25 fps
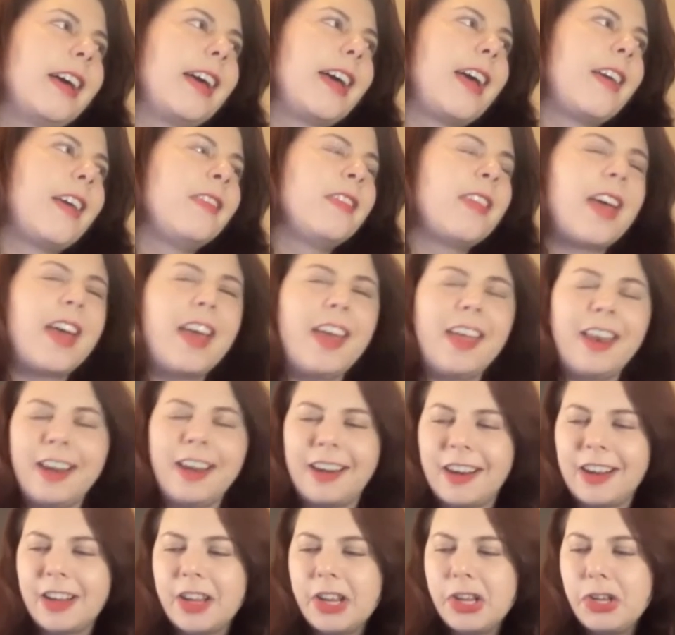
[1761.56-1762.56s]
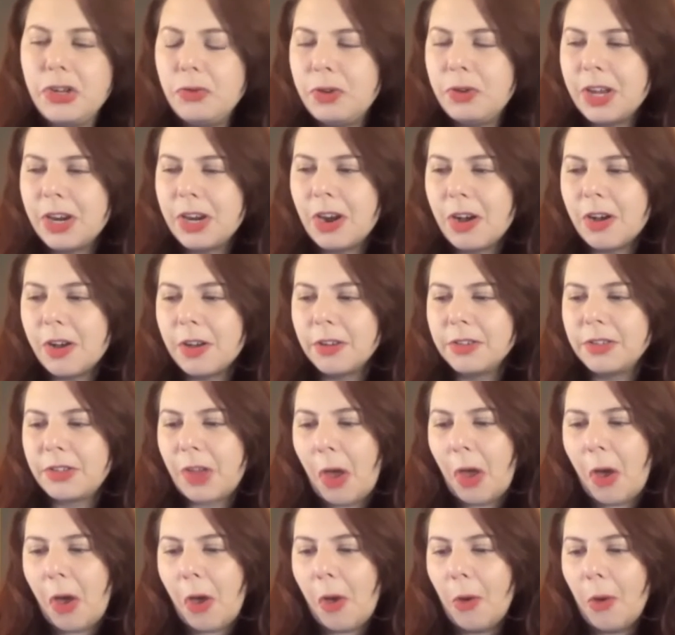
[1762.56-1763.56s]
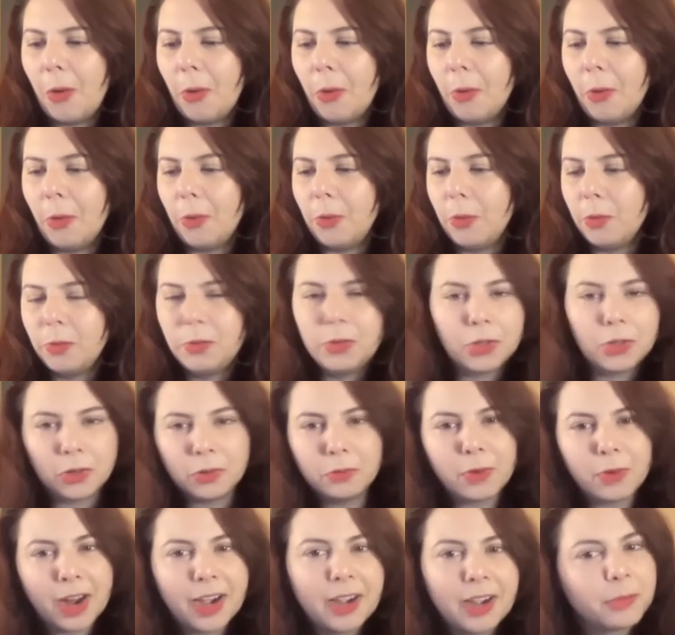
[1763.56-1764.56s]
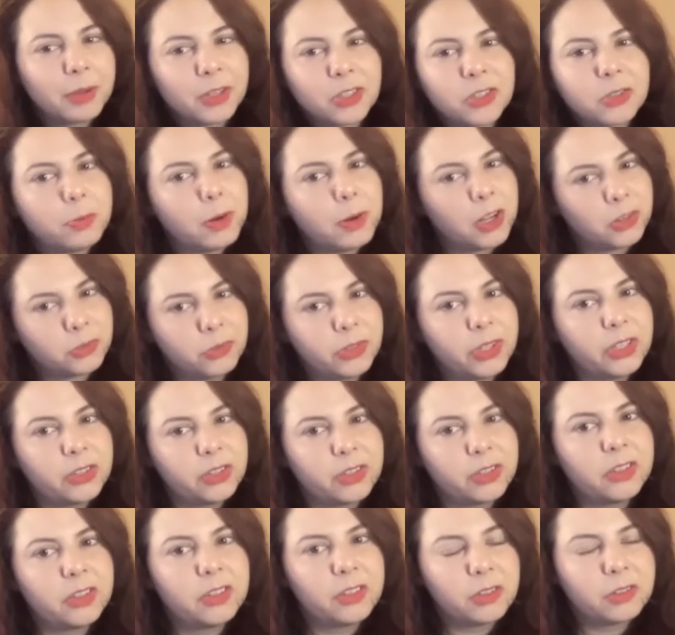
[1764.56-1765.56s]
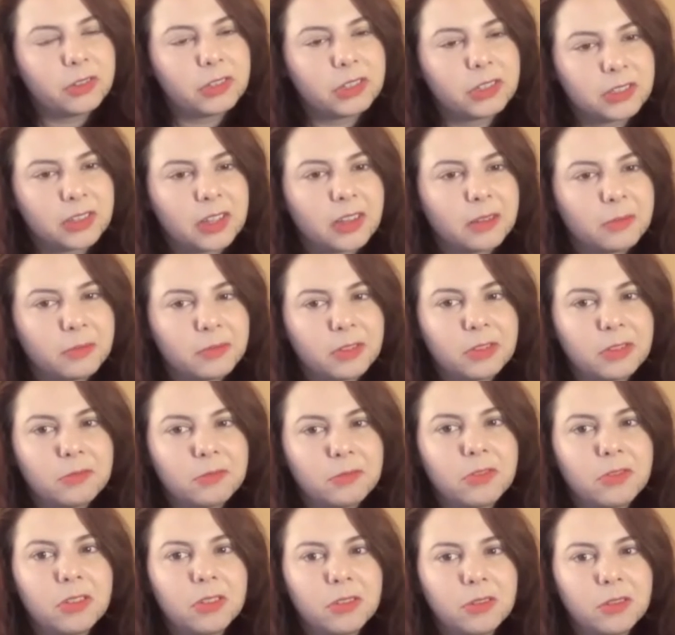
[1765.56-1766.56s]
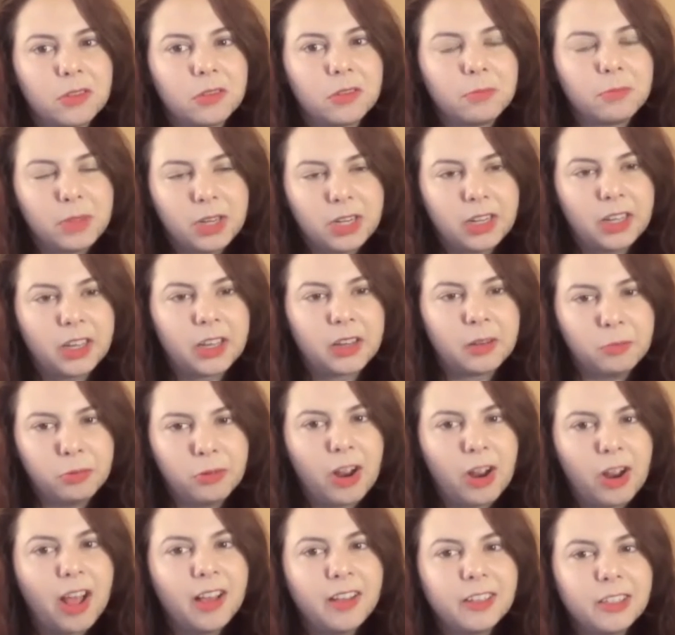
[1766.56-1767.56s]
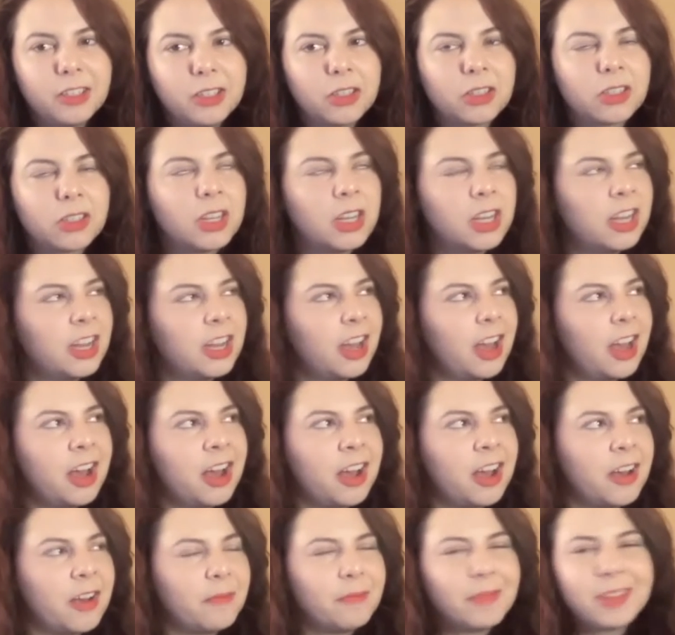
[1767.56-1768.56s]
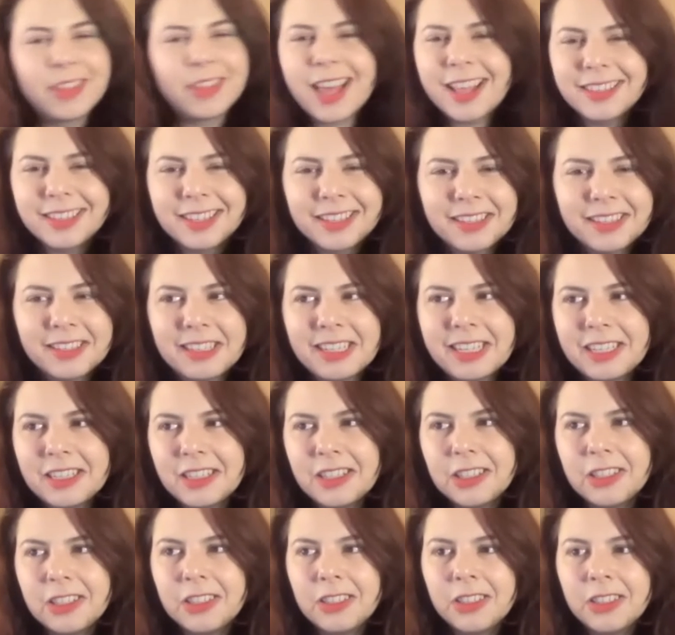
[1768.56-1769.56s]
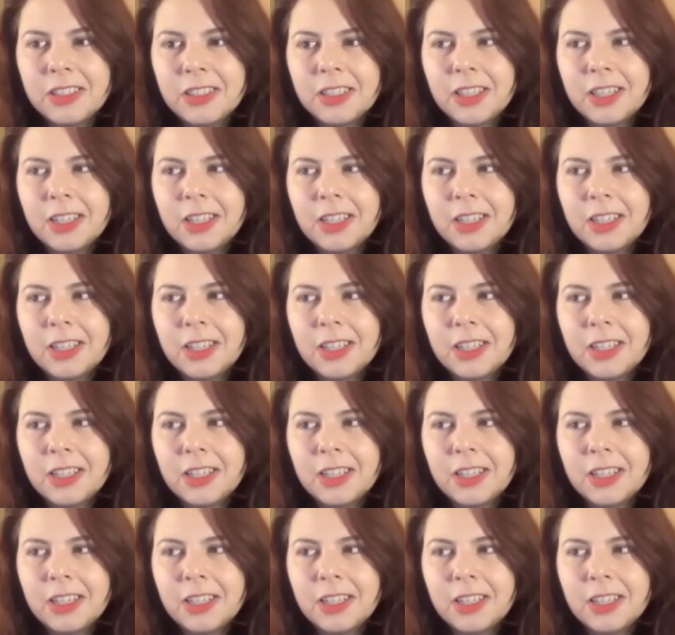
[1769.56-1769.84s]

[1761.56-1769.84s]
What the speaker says: then you can also, you know, write a bunch of press releases, and you can send them to media and press. And that's a skill,